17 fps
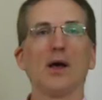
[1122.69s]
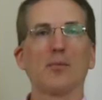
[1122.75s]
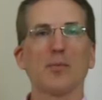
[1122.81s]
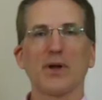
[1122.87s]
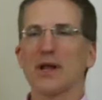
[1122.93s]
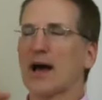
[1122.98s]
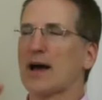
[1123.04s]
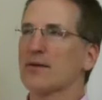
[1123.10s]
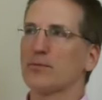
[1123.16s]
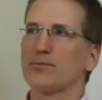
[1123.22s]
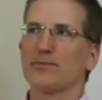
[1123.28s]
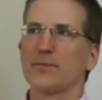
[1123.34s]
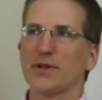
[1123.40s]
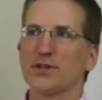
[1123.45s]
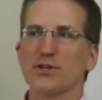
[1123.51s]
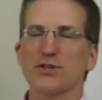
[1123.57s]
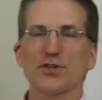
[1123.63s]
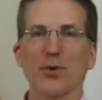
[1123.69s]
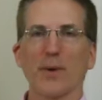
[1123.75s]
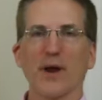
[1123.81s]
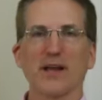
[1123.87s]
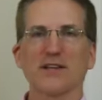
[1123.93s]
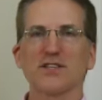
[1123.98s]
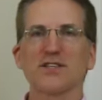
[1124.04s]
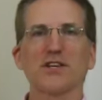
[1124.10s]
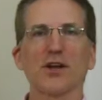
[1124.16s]
But I've been to so
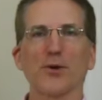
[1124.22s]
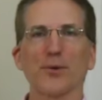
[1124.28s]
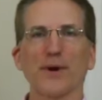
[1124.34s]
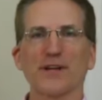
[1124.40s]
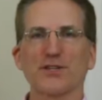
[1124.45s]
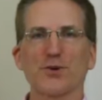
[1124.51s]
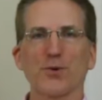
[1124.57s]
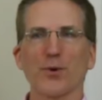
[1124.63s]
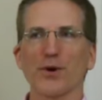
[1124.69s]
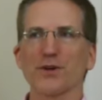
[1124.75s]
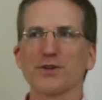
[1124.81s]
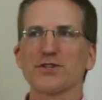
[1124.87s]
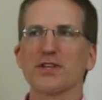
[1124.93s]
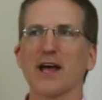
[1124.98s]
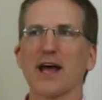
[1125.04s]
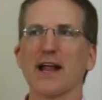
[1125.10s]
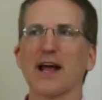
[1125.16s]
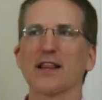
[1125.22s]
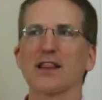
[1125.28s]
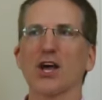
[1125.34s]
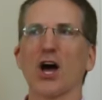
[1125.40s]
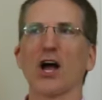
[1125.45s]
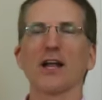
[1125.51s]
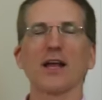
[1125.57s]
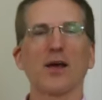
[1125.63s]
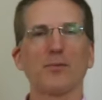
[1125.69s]
many distillery tours that I
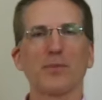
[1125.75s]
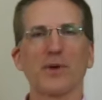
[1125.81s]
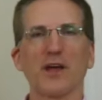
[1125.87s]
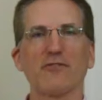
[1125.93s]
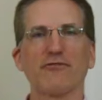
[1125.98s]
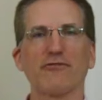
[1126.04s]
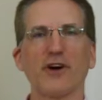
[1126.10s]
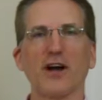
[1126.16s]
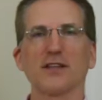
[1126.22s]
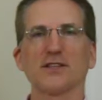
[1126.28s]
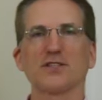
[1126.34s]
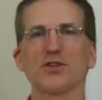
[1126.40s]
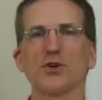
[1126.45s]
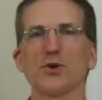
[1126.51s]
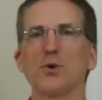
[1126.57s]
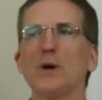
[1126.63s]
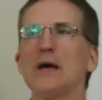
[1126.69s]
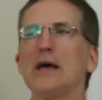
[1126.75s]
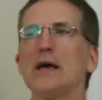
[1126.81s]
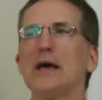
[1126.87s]
thought it'd be fun to